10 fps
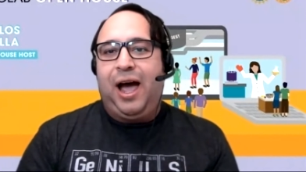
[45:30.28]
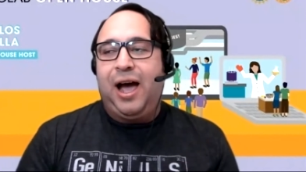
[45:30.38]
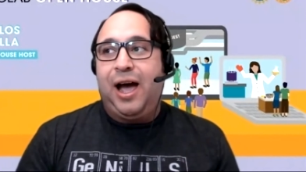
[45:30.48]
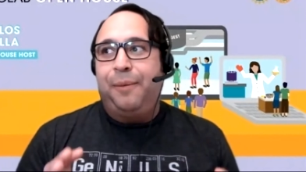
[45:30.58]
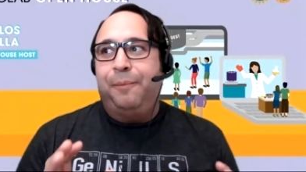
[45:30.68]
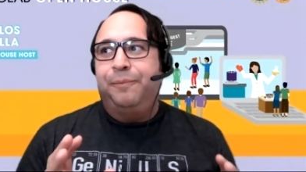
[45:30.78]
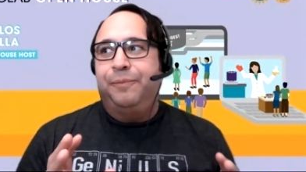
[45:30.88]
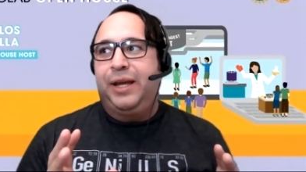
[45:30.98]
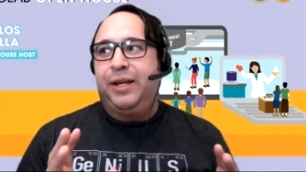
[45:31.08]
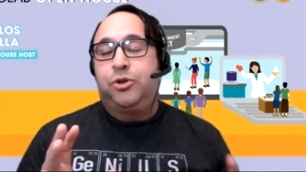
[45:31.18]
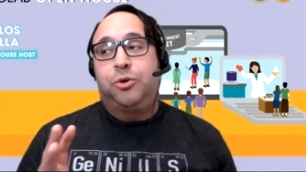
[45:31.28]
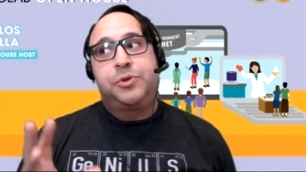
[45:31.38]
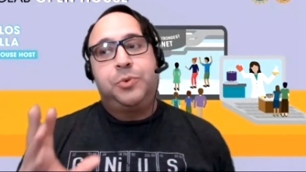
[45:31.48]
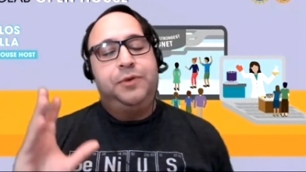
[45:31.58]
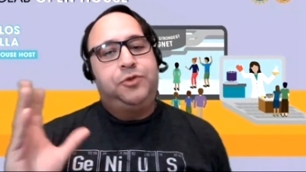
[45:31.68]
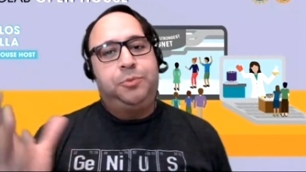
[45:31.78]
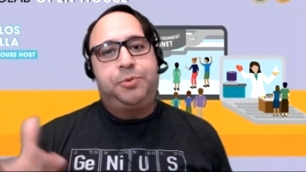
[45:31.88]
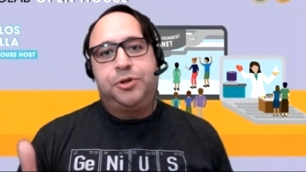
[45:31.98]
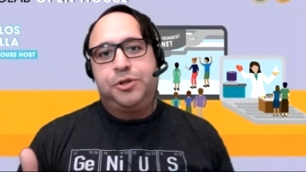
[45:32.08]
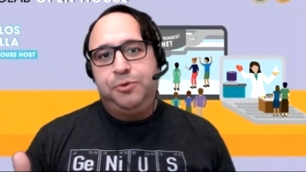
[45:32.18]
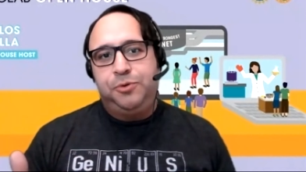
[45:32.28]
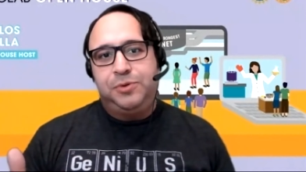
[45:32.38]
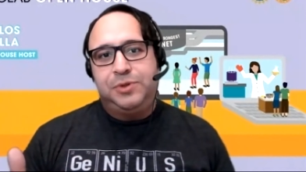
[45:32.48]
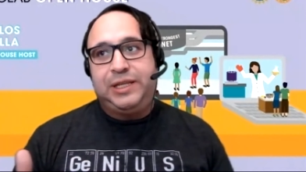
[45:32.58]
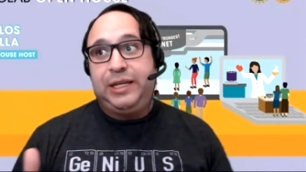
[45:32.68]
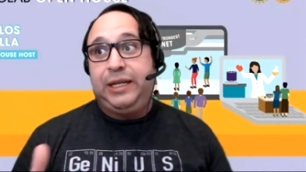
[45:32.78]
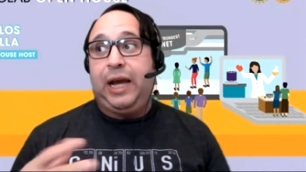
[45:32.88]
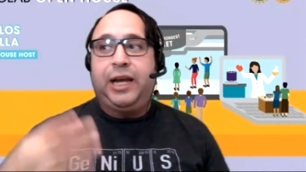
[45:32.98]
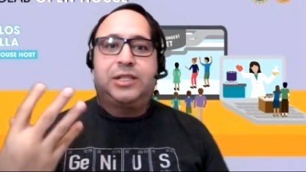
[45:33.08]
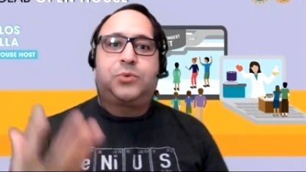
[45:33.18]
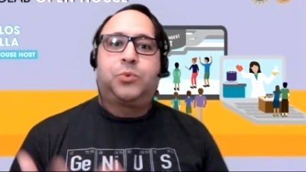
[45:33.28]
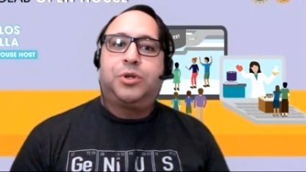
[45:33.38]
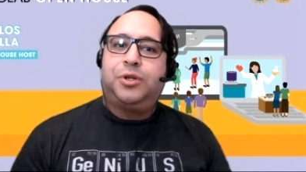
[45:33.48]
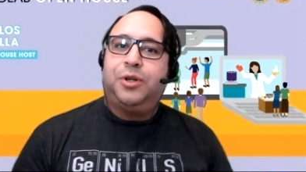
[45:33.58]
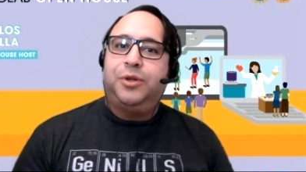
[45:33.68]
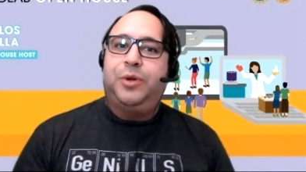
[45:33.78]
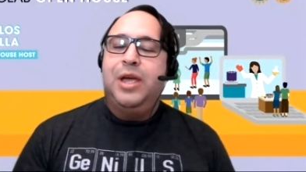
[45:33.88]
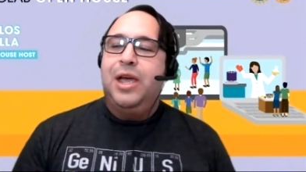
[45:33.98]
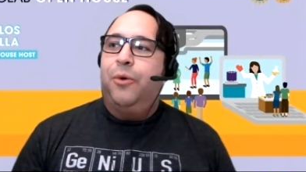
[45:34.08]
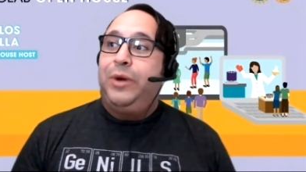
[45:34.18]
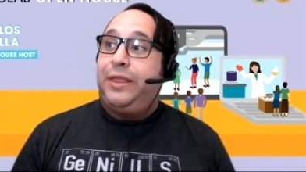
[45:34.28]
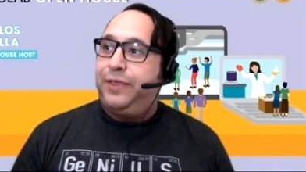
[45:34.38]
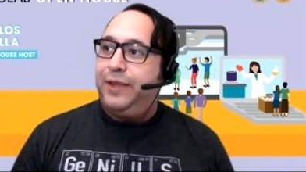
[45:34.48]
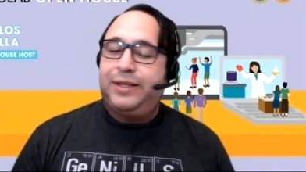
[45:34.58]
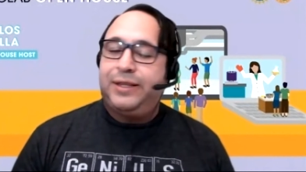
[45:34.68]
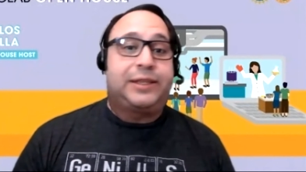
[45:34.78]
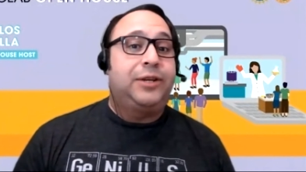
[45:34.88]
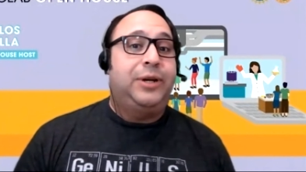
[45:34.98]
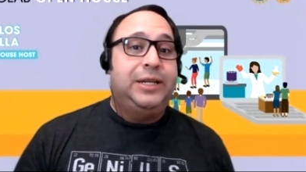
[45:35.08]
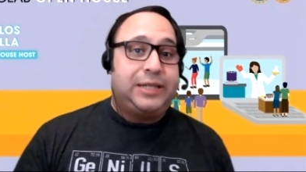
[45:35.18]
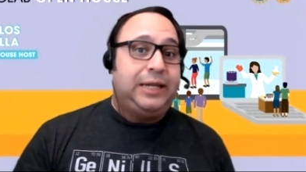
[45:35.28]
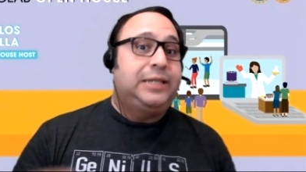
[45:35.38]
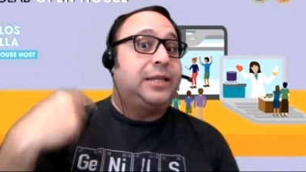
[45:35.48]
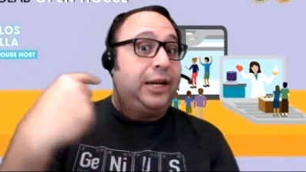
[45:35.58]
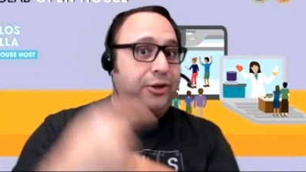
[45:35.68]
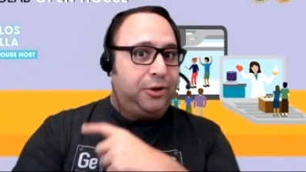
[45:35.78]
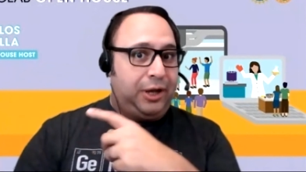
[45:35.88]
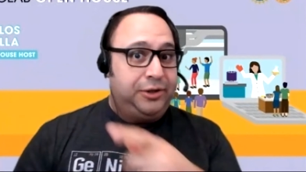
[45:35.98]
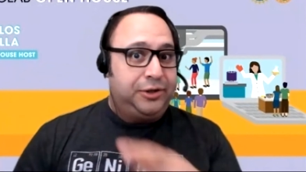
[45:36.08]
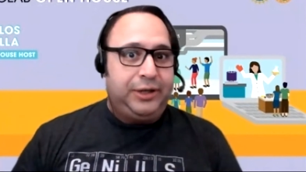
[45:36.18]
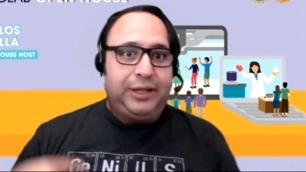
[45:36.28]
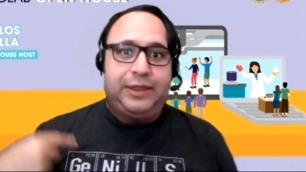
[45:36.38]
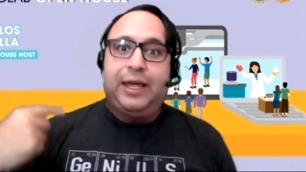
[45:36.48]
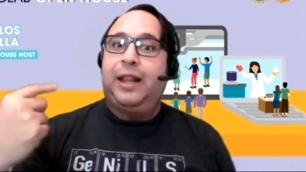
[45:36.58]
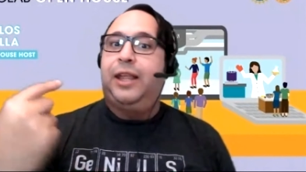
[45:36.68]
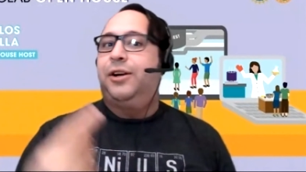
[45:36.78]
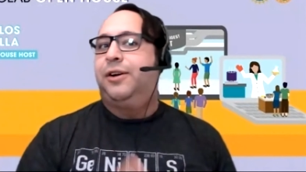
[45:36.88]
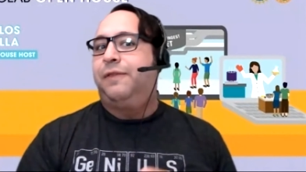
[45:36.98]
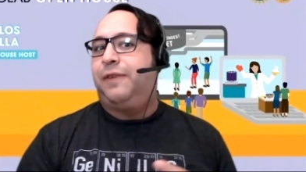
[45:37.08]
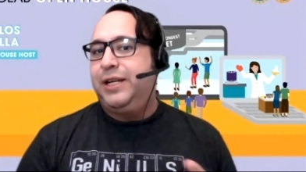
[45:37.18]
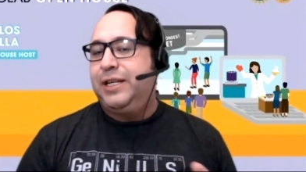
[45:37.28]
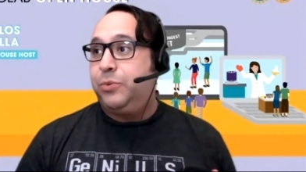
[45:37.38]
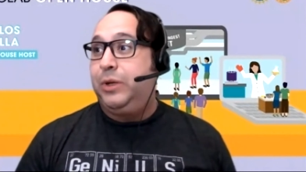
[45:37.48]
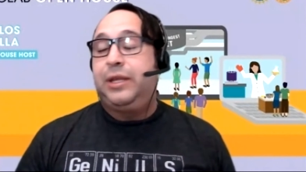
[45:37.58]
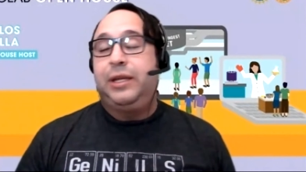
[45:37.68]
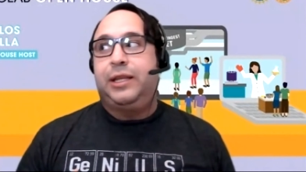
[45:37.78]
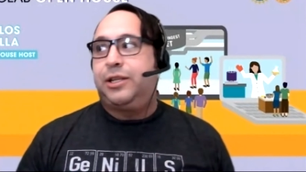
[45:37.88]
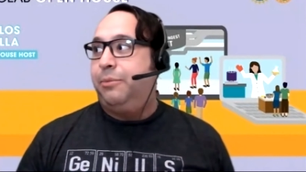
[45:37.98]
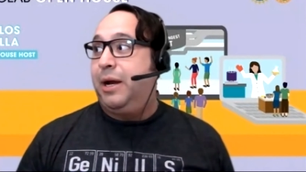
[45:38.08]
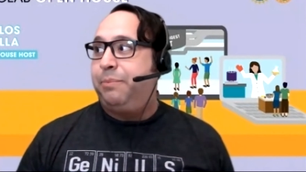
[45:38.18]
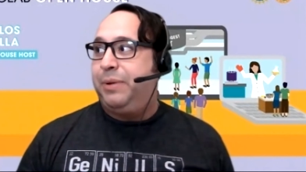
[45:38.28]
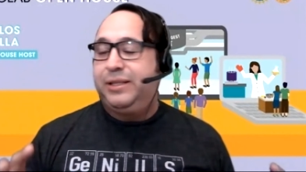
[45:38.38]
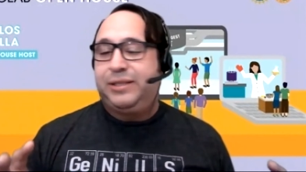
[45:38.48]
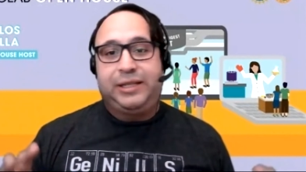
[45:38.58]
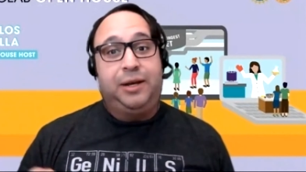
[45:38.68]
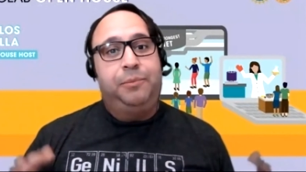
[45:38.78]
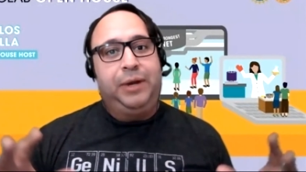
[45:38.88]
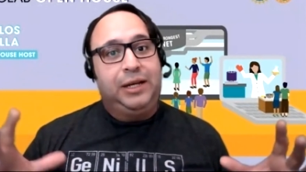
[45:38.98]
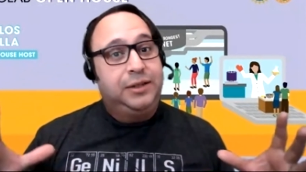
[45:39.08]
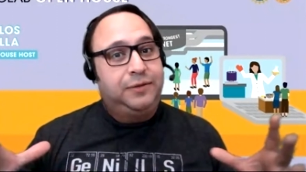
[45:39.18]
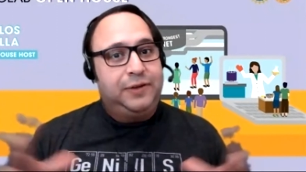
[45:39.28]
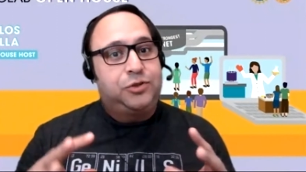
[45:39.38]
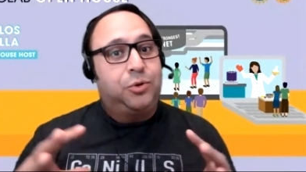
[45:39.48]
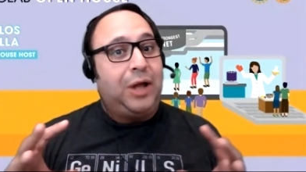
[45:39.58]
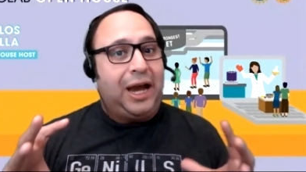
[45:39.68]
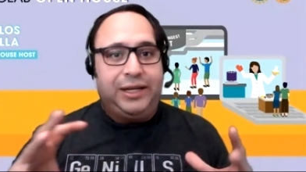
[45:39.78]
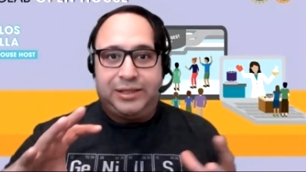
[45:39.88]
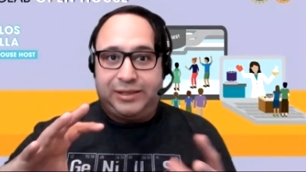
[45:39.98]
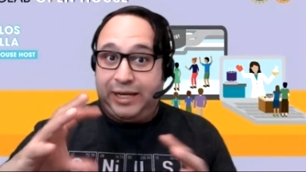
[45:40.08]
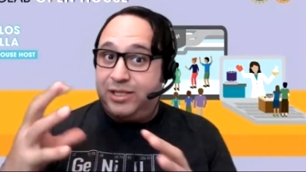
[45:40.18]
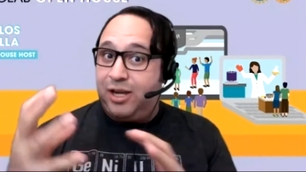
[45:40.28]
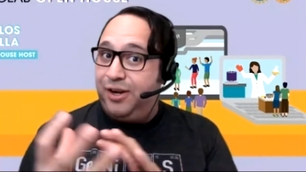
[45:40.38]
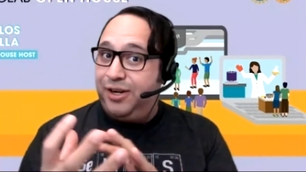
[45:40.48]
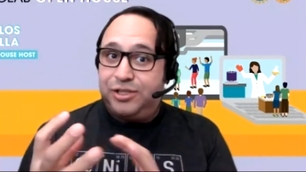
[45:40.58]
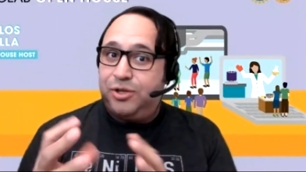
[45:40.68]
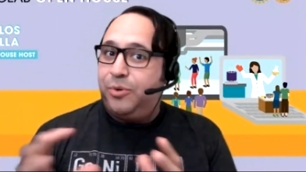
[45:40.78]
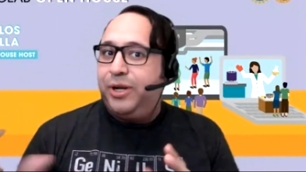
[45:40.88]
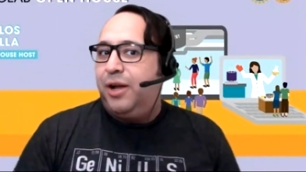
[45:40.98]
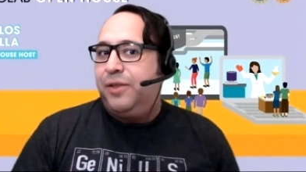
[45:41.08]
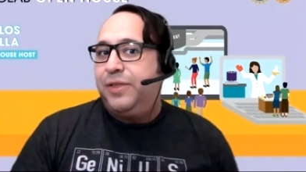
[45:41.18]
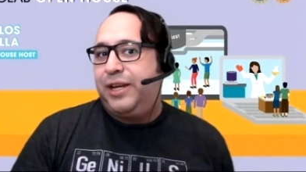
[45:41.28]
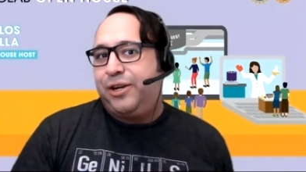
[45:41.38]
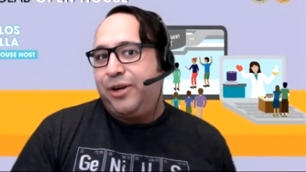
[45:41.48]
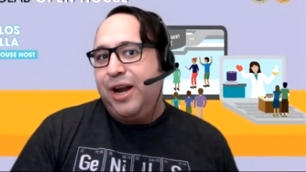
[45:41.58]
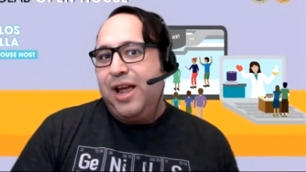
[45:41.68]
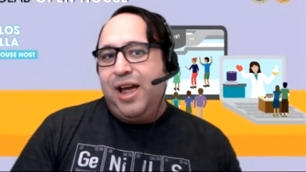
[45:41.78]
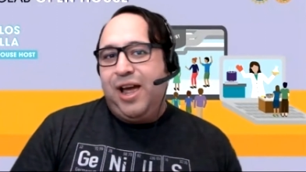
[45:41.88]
And Europa is one of Jupiter's moons, the ice world. We think that there is a cycle underneath that layer of ice. We think that there might be some individual ice tectonics going on there.